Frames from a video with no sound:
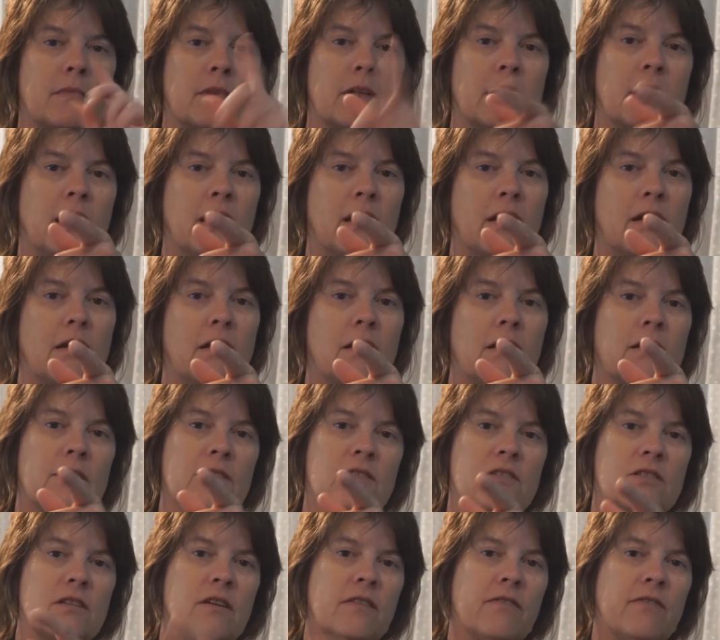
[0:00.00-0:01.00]
look at all the
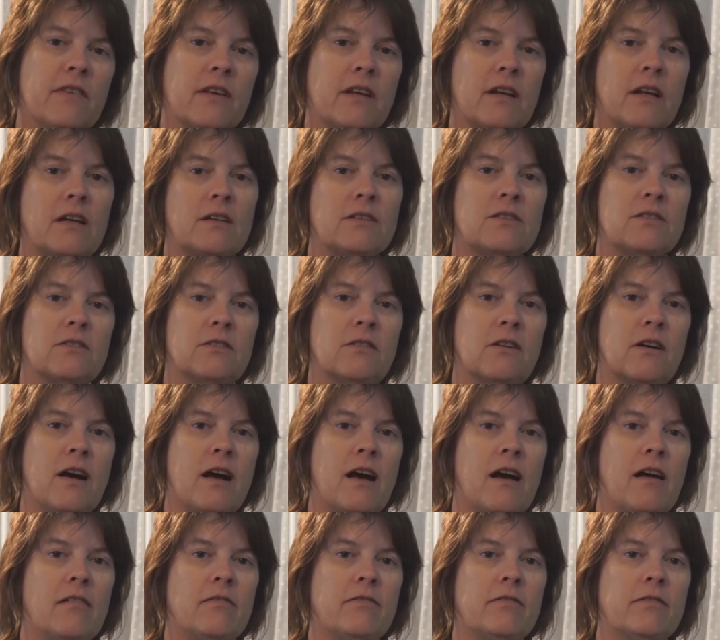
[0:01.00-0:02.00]
stuff that I still
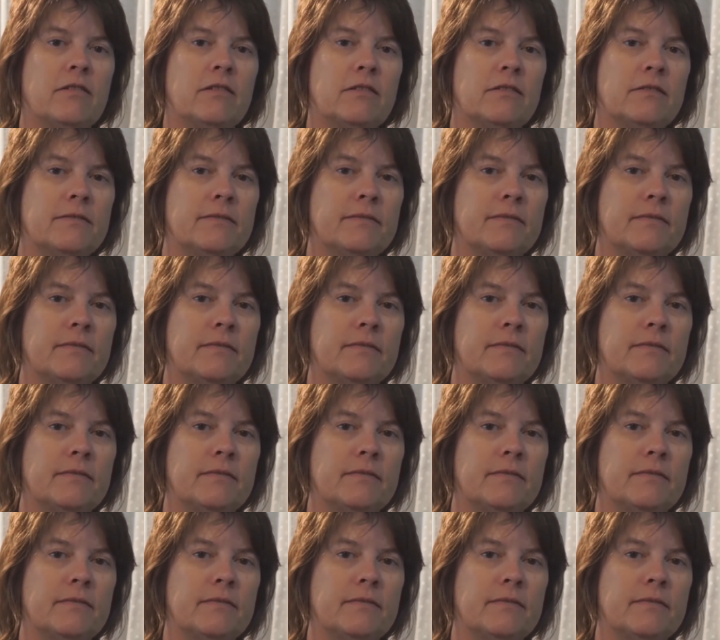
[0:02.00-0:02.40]
have.